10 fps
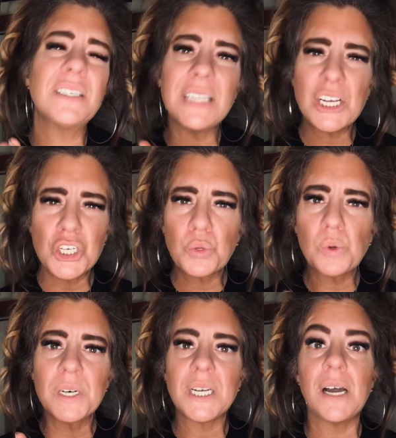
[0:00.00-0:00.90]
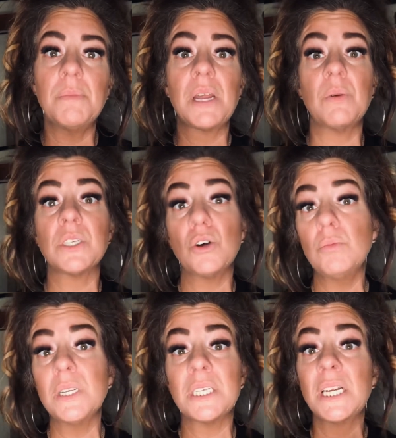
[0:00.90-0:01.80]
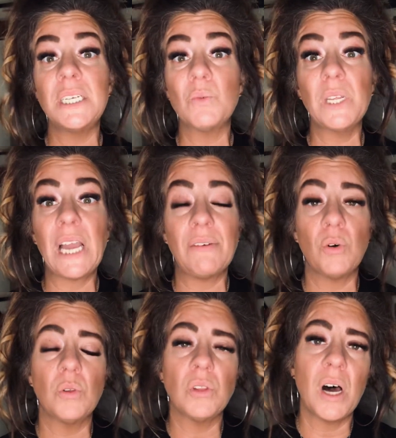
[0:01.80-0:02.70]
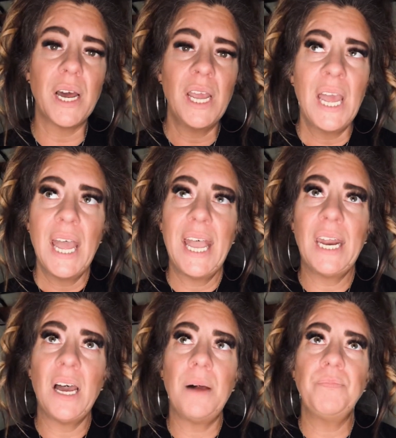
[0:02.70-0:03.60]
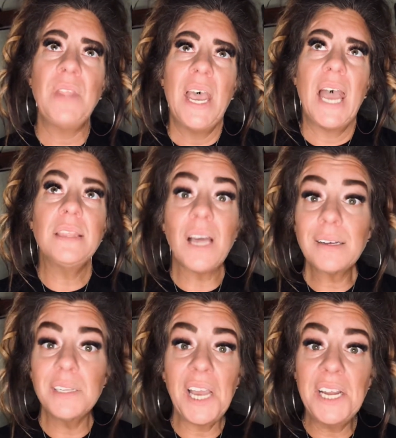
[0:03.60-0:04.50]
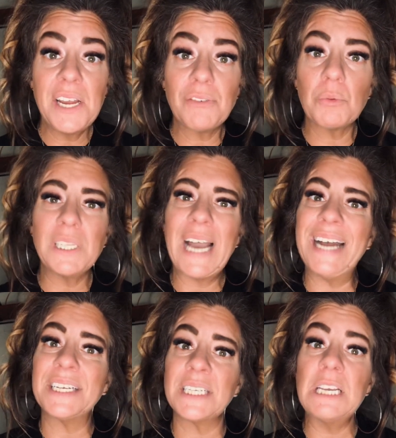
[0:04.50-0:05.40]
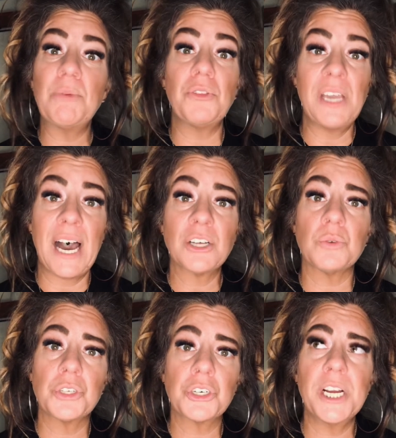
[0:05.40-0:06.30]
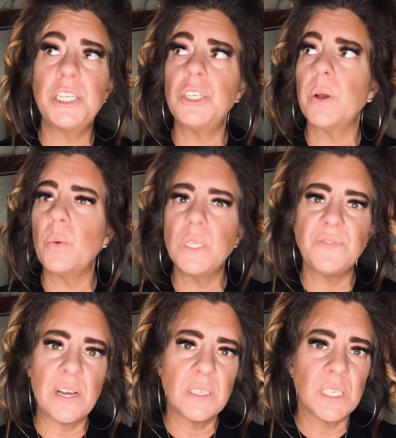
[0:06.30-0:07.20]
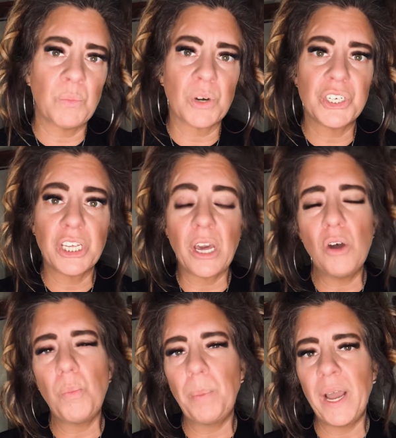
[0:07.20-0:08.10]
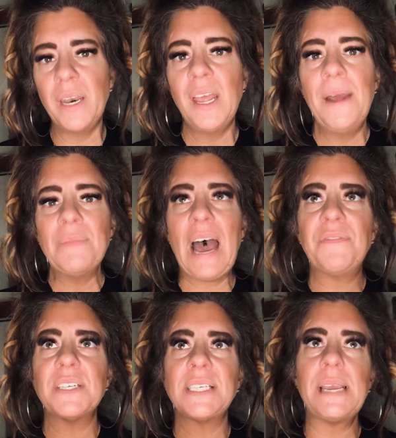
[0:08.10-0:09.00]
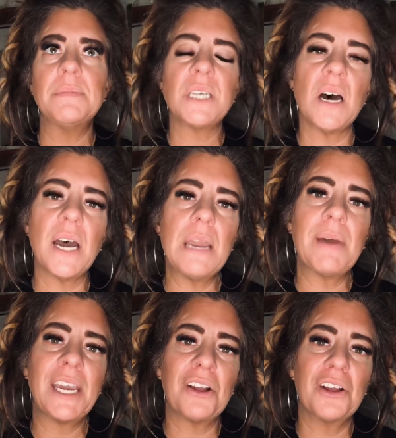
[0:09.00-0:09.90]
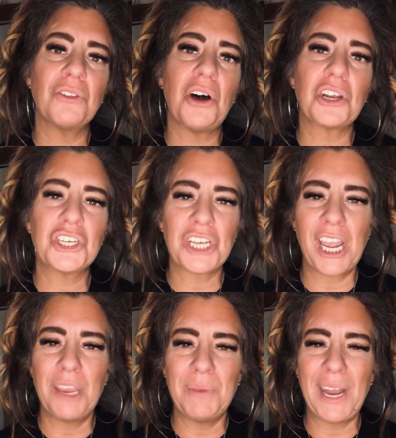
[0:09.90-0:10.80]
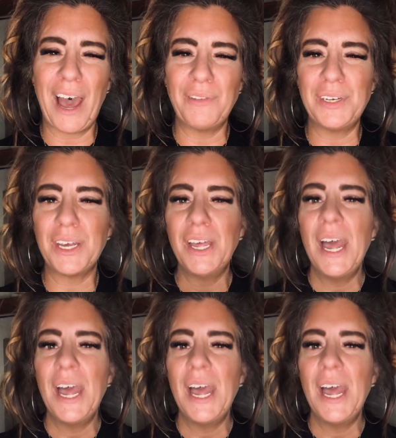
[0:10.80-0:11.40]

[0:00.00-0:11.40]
of that short time that I was homeless, and I didn't really have a whole lot. And luckily I never really had to sleep on the actual streets. You know, I always found somewhere to go. But at the same time, I carried a lot of shame and having to